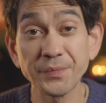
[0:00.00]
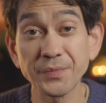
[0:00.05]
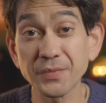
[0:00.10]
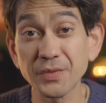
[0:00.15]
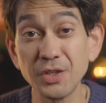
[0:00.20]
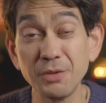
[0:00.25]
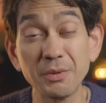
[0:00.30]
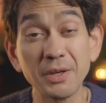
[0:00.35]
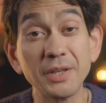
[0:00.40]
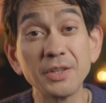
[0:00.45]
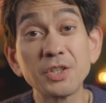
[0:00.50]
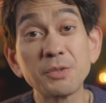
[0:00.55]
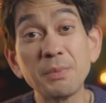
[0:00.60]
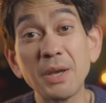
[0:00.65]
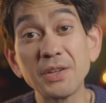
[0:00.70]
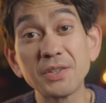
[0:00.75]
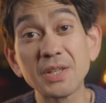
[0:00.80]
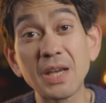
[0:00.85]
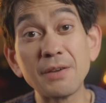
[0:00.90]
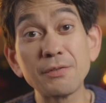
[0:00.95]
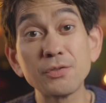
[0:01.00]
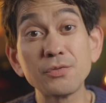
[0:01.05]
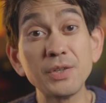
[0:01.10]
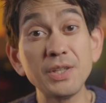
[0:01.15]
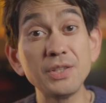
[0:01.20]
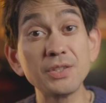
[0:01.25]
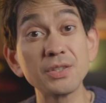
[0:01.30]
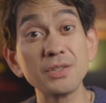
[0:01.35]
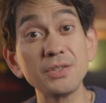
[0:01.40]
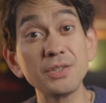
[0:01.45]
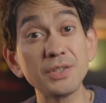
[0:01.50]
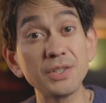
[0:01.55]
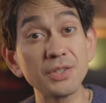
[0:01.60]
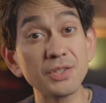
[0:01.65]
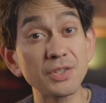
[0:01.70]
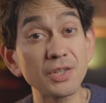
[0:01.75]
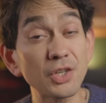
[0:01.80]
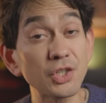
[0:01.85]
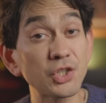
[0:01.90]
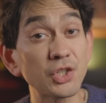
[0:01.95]
You might expect to have a reasoned
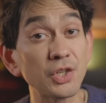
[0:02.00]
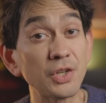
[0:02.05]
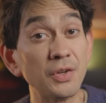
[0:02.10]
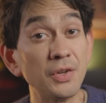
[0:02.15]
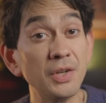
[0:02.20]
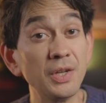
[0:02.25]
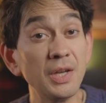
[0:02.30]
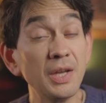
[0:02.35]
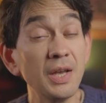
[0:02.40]
discussion,